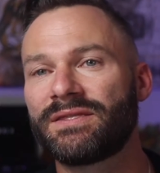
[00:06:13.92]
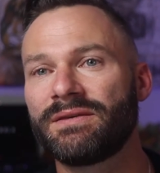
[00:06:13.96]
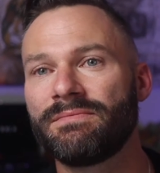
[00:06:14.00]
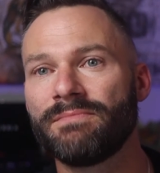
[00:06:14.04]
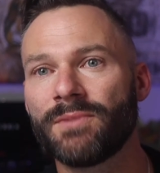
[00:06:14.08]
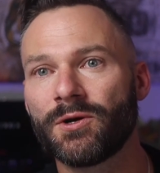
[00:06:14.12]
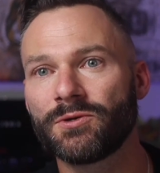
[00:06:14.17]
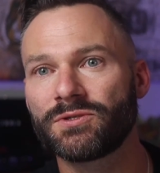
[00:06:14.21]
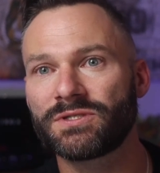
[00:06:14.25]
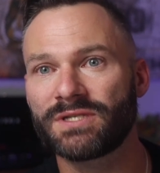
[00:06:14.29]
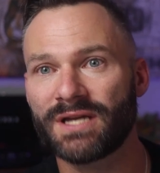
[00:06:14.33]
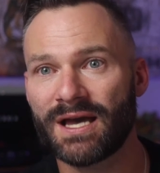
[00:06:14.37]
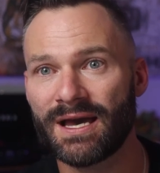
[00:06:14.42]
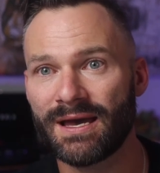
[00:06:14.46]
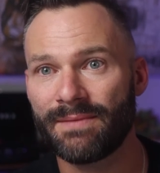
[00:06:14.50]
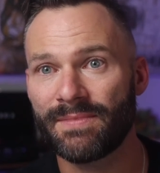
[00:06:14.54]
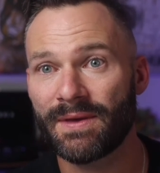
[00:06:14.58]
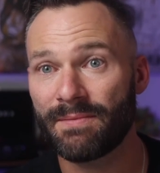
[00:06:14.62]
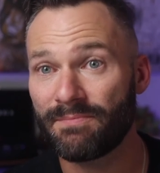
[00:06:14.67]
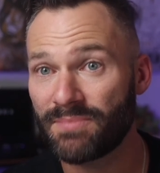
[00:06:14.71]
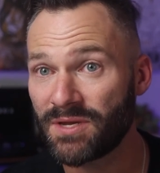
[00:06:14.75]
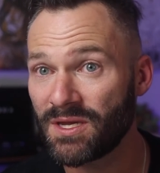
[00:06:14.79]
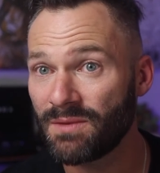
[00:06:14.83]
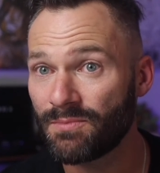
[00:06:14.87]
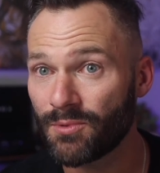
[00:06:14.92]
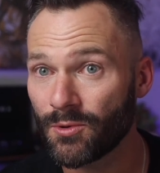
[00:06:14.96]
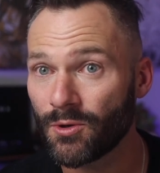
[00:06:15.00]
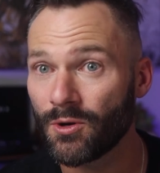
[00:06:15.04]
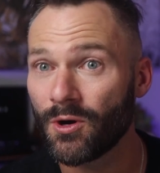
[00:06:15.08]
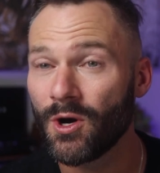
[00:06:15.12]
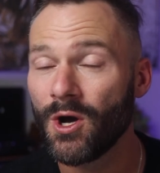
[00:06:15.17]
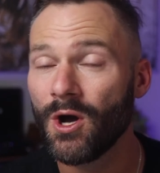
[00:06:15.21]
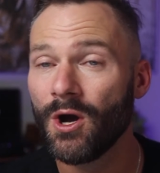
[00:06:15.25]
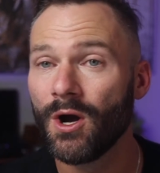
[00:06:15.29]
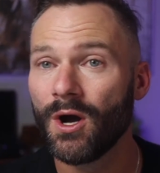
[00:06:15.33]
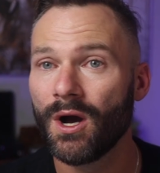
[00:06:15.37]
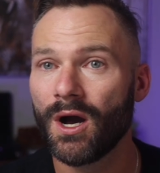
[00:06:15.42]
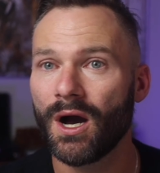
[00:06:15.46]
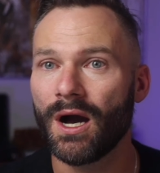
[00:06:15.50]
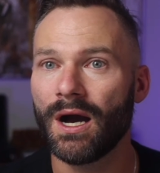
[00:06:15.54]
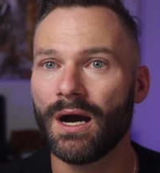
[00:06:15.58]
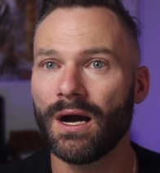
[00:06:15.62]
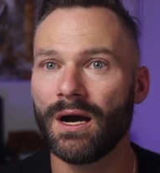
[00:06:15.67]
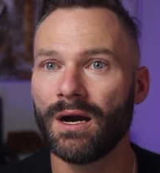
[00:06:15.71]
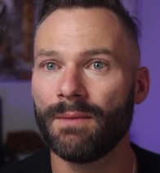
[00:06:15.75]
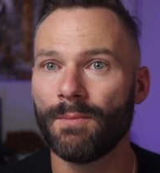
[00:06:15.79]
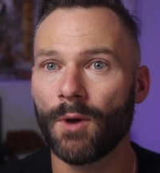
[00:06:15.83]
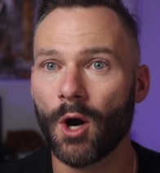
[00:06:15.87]
most time that people
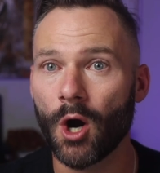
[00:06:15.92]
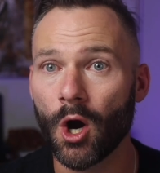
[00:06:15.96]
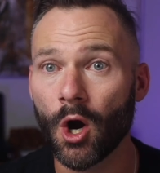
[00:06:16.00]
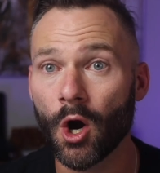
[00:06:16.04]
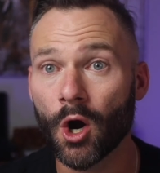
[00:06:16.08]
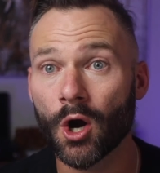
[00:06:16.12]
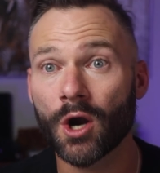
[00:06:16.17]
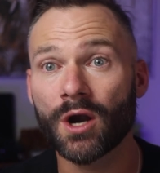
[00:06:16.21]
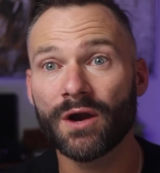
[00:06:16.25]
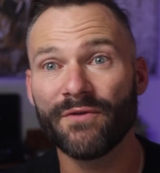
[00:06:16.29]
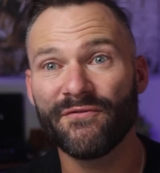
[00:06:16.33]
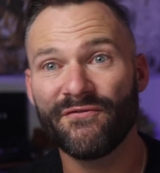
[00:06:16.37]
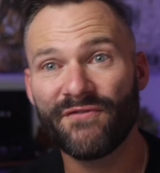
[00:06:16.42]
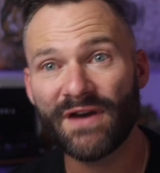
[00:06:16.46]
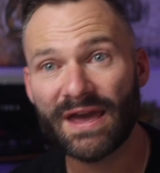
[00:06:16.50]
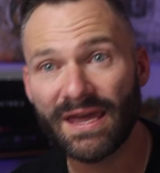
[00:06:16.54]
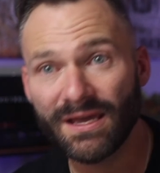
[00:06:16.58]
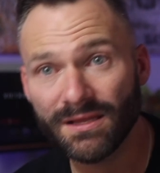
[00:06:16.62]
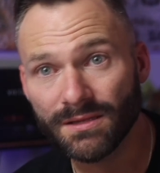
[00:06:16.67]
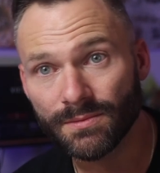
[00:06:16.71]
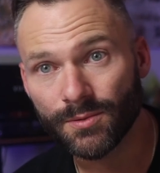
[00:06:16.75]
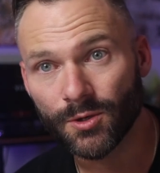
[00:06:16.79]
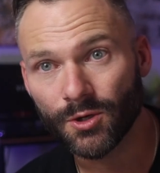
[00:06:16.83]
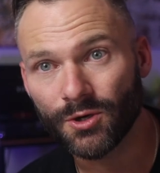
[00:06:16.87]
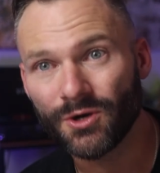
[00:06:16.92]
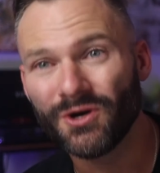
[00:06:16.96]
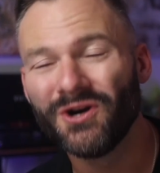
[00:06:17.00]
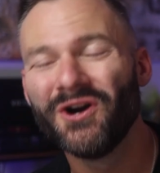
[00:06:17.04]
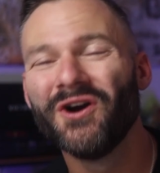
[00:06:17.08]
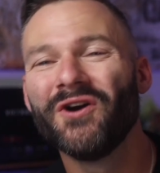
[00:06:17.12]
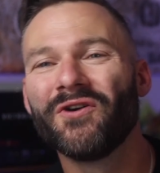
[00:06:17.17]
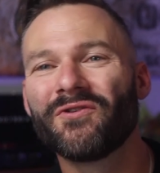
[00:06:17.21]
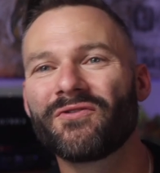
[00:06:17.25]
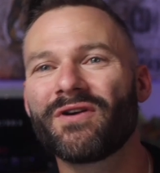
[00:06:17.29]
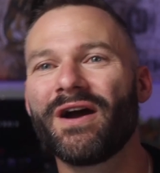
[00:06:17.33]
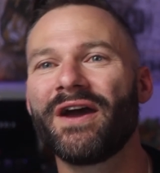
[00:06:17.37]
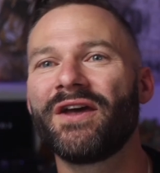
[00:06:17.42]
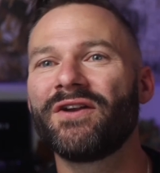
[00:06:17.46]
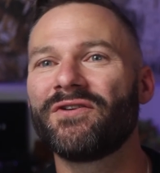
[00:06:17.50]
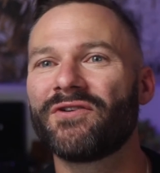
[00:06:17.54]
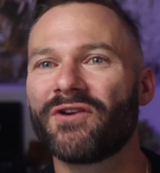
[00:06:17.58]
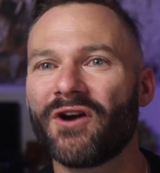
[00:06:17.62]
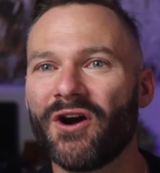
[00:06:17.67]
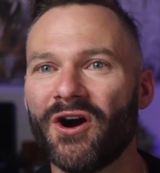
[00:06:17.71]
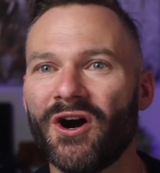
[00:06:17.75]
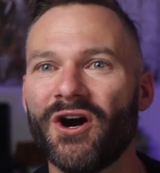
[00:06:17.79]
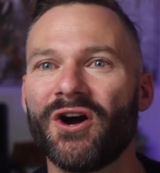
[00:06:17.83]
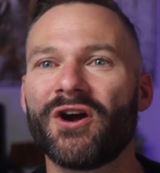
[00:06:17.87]
are available, right,
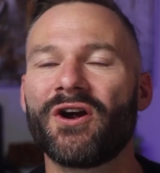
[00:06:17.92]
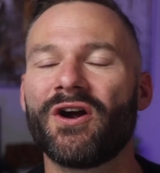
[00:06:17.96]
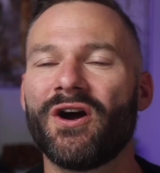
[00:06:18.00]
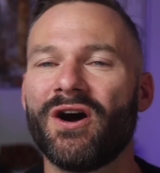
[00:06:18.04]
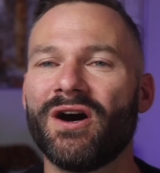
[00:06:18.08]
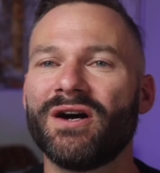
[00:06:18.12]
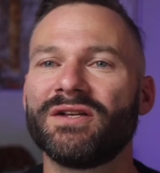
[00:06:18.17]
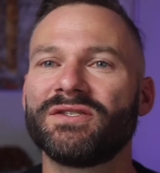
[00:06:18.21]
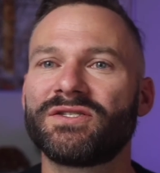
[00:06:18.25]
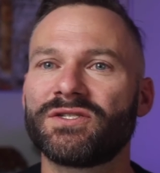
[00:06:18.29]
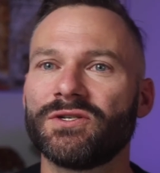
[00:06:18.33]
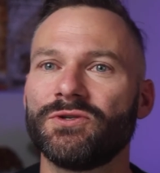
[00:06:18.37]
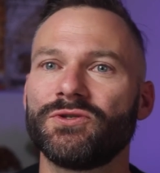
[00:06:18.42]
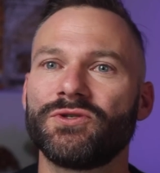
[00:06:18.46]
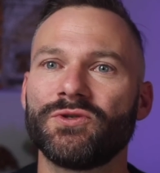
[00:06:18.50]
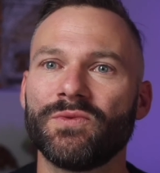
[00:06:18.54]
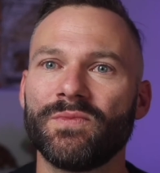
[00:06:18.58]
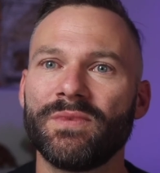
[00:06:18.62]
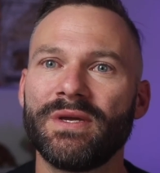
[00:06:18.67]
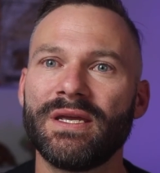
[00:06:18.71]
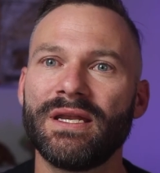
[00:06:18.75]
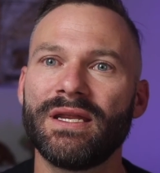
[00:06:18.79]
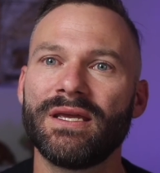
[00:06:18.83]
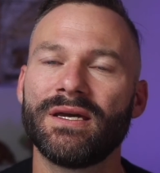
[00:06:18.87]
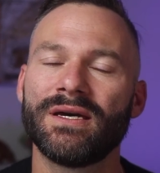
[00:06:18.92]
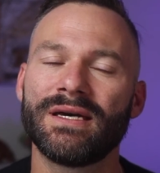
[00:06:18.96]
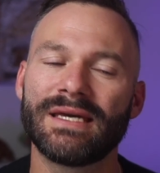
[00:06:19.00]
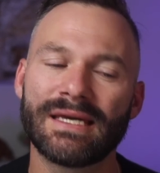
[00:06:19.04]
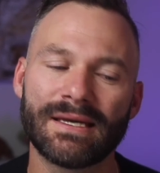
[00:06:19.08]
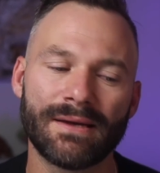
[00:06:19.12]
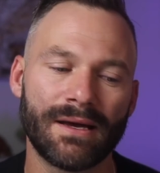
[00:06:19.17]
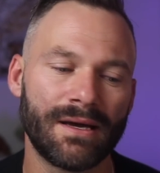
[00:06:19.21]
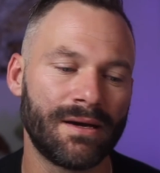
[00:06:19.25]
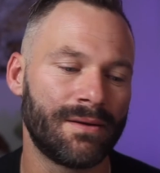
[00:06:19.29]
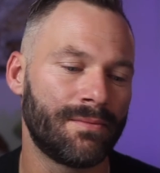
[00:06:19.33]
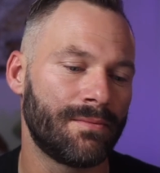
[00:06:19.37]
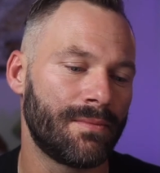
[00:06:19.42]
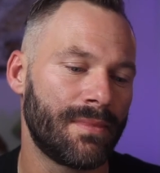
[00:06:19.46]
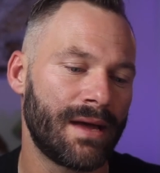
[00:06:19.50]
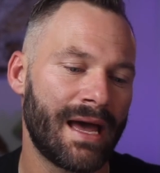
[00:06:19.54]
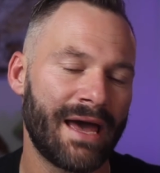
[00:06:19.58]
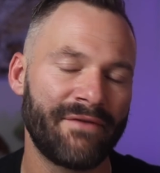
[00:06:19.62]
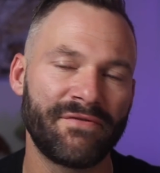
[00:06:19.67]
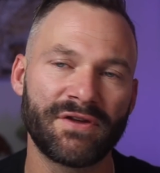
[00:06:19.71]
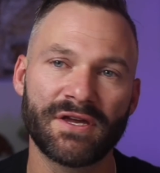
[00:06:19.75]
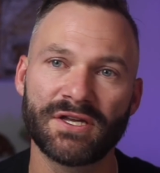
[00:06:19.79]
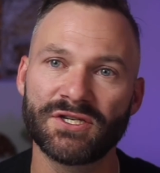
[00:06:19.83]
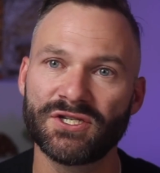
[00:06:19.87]
or are on social media,
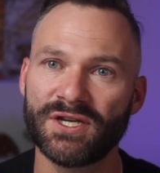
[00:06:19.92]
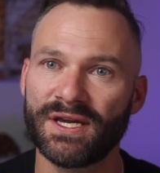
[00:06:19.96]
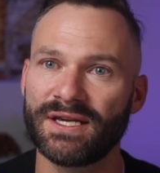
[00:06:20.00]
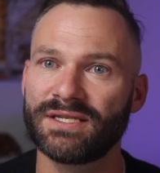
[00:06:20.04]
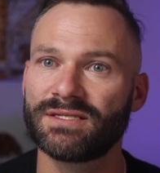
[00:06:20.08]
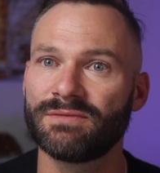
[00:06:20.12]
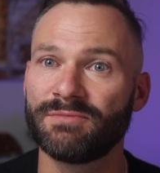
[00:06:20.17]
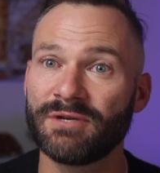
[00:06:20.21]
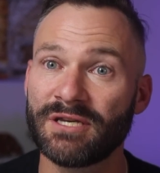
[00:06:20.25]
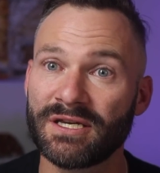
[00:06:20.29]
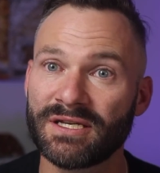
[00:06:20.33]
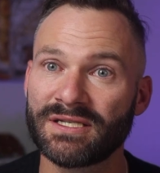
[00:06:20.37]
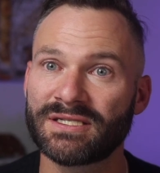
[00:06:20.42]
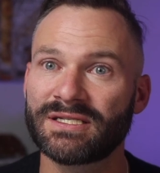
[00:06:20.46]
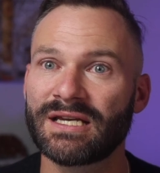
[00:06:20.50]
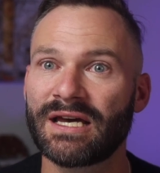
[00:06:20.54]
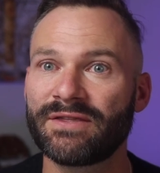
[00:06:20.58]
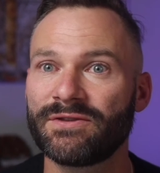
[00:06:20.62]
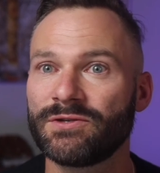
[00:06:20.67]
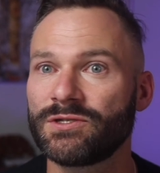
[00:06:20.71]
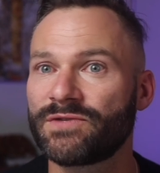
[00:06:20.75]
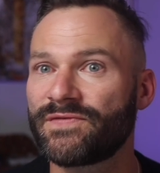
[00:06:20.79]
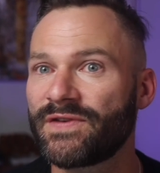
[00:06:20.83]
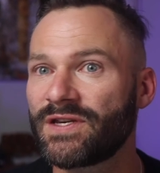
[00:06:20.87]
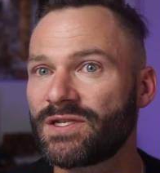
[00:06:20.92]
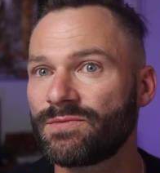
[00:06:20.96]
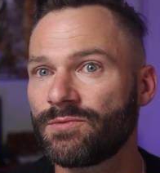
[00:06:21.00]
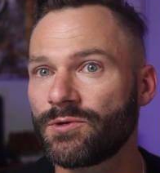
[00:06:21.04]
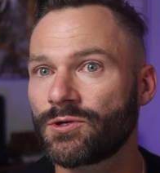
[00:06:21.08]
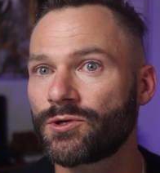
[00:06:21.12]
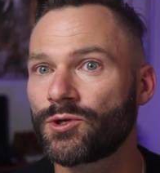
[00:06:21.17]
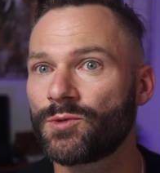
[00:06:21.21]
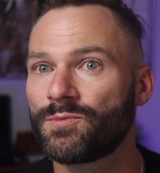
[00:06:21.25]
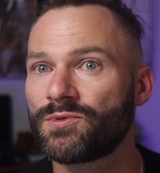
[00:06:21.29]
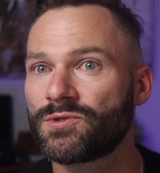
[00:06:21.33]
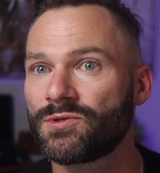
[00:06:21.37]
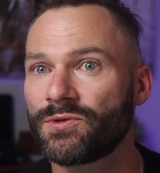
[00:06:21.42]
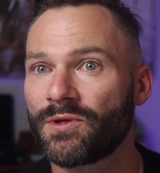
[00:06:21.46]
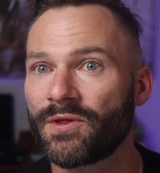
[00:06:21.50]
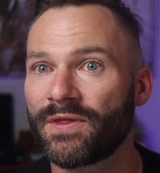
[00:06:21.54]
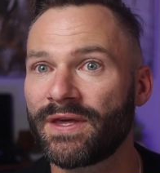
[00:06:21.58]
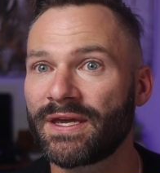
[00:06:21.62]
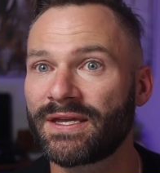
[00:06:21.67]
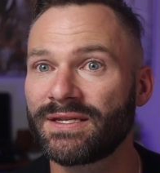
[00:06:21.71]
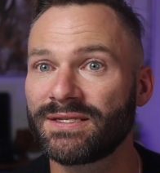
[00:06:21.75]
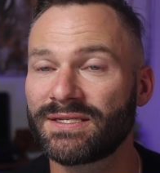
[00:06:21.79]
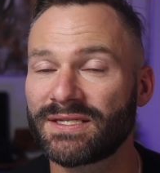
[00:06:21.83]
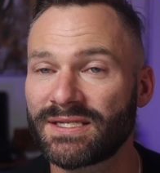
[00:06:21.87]
having a chance to be inside those Facebook groups so that
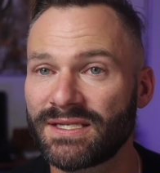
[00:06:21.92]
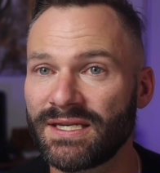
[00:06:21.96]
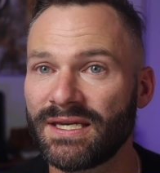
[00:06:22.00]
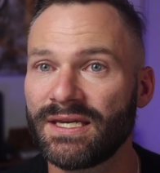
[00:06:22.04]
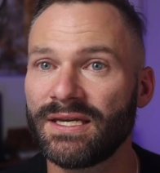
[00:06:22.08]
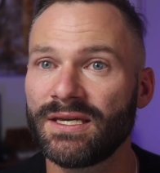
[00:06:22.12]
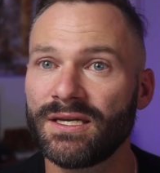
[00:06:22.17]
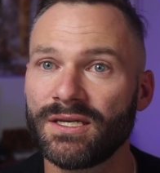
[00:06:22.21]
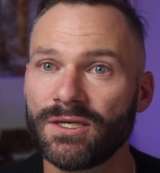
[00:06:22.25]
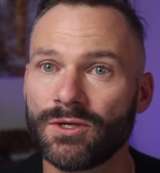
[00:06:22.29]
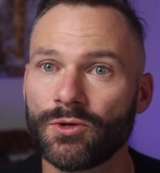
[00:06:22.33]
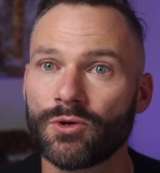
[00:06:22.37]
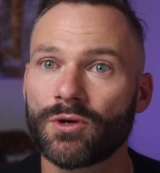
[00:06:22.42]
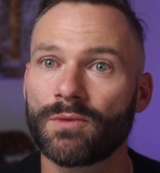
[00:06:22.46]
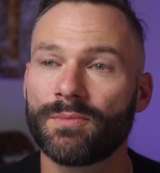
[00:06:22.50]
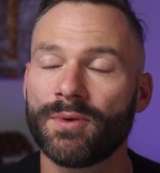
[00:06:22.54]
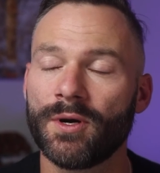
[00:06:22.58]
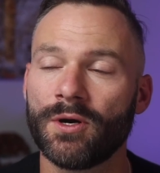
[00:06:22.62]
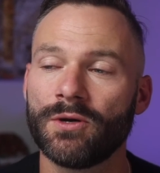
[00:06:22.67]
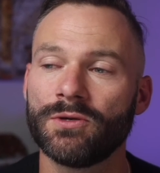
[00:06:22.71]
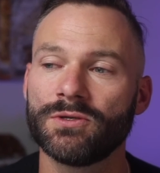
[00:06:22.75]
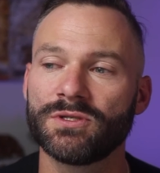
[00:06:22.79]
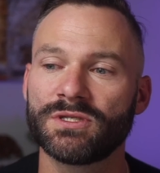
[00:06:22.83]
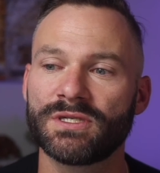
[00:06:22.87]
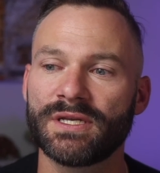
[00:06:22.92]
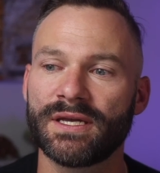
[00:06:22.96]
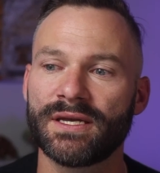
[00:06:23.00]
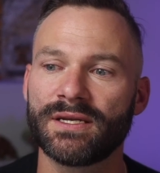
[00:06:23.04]
they can see your post.